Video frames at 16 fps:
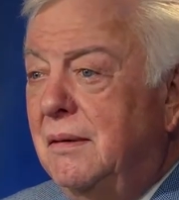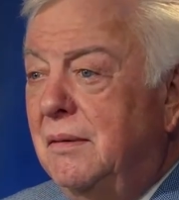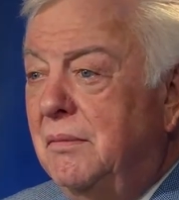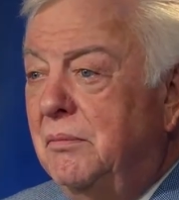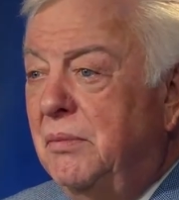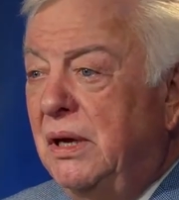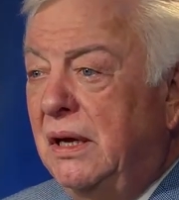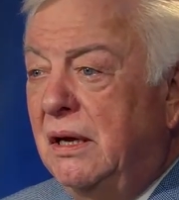
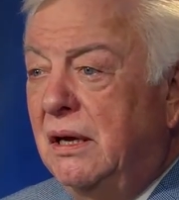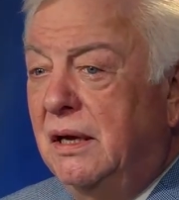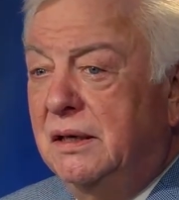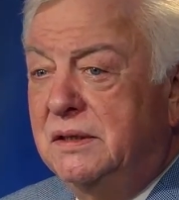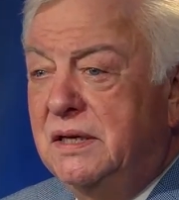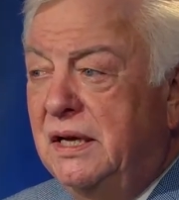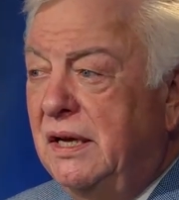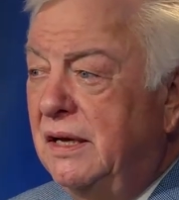
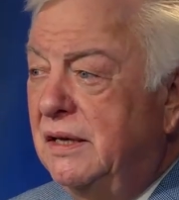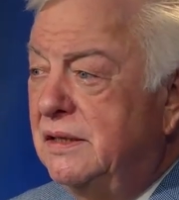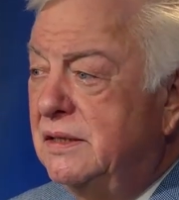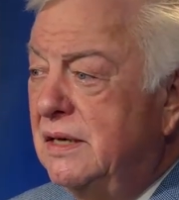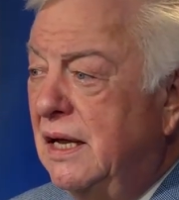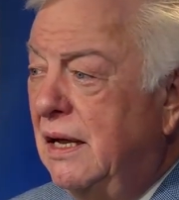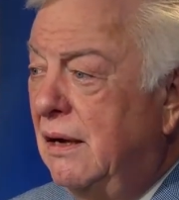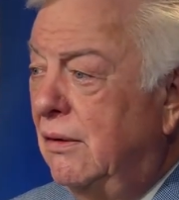because he is
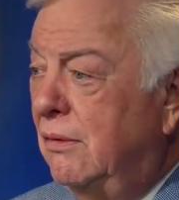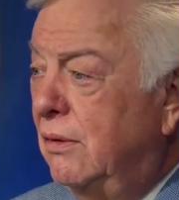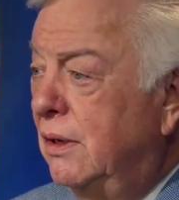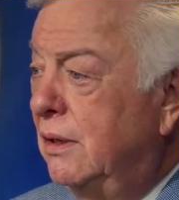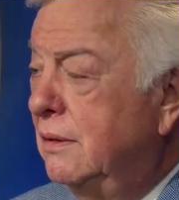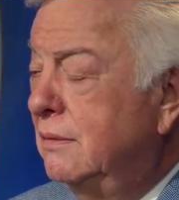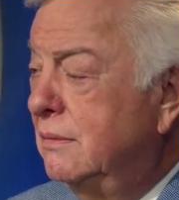now a